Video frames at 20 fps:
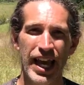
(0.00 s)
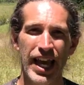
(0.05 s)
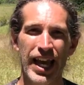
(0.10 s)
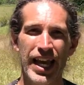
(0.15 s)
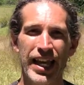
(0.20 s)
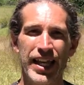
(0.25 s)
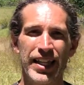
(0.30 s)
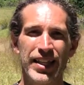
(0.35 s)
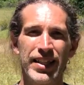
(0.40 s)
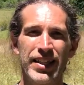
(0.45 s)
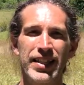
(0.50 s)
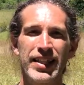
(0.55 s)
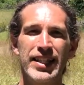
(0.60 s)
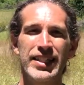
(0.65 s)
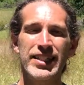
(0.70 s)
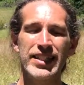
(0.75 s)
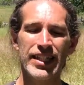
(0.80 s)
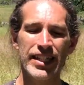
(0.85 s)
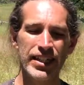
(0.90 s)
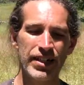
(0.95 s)
and
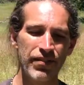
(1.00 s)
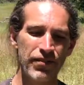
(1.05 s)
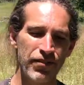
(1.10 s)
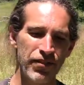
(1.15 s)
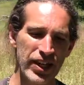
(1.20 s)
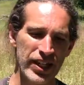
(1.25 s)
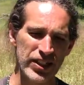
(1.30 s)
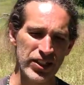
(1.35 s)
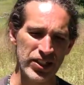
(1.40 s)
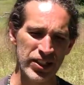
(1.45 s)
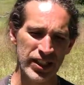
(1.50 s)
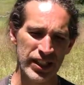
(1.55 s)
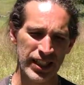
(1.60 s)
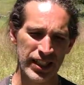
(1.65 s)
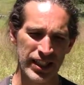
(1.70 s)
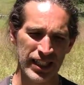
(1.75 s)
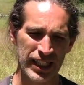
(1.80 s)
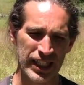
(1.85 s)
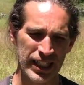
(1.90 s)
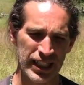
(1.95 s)
this can eventually
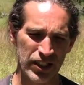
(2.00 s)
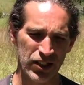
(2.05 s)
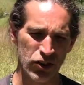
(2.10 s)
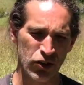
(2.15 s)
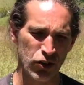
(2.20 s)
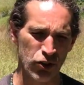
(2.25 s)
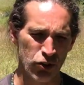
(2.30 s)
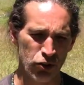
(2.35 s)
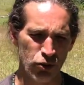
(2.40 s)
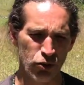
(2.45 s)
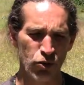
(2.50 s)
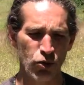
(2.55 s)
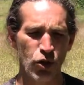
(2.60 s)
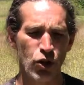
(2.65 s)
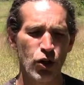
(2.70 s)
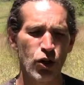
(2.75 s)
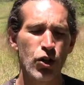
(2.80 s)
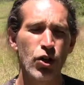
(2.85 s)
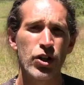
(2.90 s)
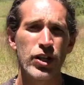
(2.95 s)
lead to
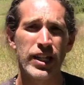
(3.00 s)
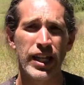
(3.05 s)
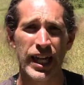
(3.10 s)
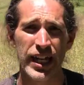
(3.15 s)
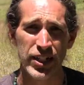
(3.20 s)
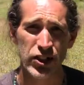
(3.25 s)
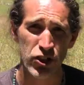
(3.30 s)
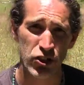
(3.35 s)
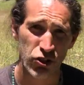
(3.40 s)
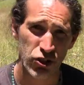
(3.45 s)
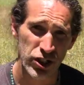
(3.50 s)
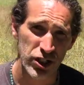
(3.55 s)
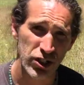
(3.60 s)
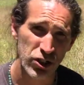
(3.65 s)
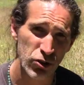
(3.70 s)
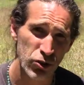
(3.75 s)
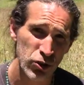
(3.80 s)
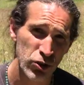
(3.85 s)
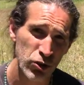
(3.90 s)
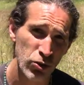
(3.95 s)

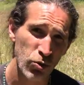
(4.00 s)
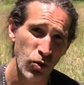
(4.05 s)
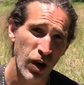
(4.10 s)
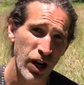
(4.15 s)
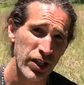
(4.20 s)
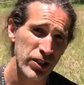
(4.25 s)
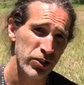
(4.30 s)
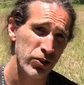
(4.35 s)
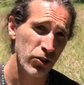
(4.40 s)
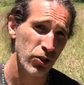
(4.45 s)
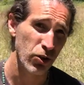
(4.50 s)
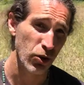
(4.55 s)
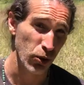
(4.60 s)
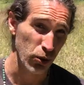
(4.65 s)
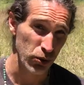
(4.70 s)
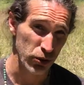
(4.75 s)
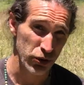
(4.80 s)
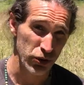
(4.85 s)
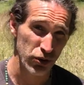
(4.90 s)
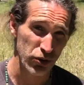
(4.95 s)
gastric or duodenal
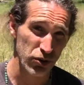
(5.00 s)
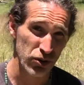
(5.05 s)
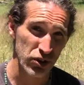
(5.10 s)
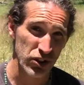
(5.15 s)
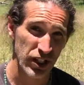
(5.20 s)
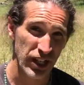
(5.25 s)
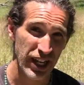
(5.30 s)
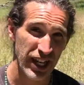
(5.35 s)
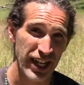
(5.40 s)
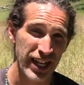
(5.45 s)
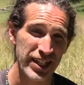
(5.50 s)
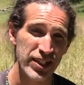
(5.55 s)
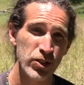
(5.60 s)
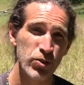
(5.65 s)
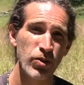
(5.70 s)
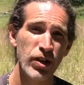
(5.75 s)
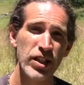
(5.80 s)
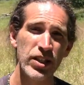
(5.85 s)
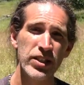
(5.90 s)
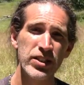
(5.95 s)
ulcers,
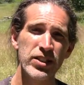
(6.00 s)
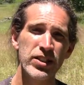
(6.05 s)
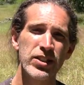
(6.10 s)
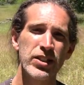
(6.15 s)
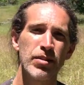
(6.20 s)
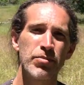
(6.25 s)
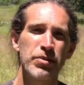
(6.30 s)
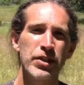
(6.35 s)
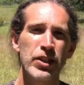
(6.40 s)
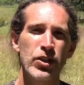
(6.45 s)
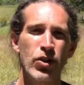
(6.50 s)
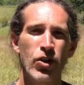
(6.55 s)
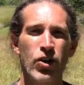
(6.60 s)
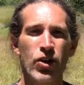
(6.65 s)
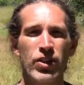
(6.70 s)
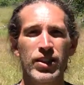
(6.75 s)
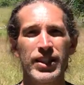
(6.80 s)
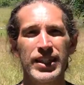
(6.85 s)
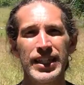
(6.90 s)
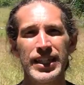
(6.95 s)
as well as something
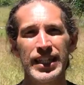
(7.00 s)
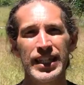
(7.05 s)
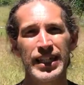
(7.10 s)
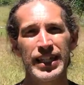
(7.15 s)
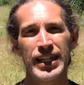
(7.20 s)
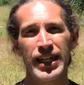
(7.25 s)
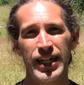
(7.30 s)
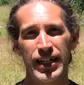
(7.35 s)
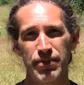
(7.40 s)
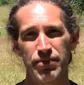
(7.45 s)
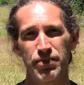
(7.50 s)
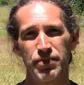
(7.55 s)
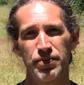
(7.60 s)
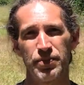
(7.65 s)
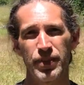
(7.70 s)
called leaky gut.